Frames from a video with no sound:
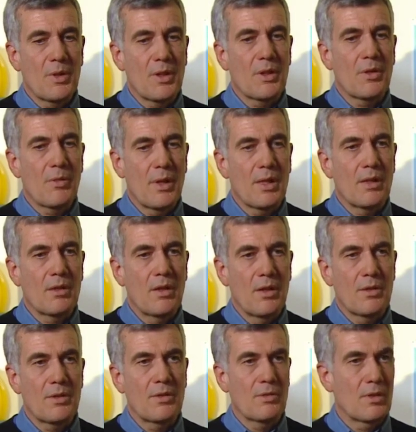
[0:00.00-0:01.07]
one of the great
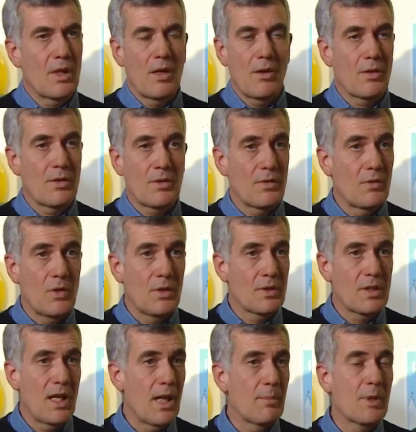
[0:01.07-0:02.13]
cartoon characters of all
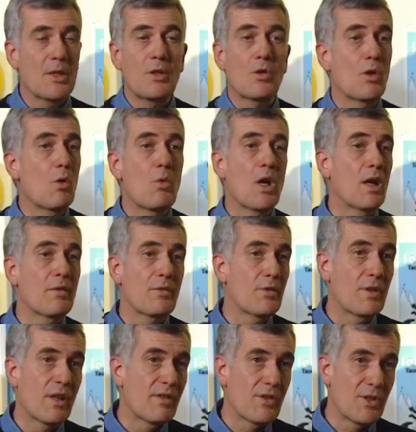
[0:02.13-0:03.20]
time, and he'll go on
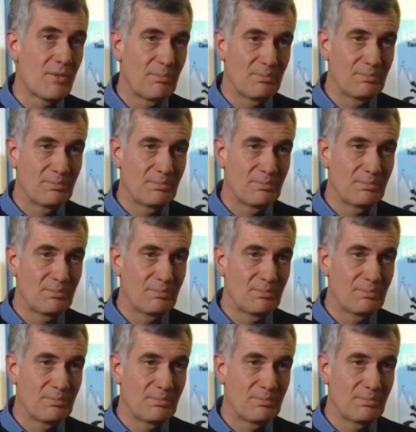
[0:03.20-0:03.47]
forever.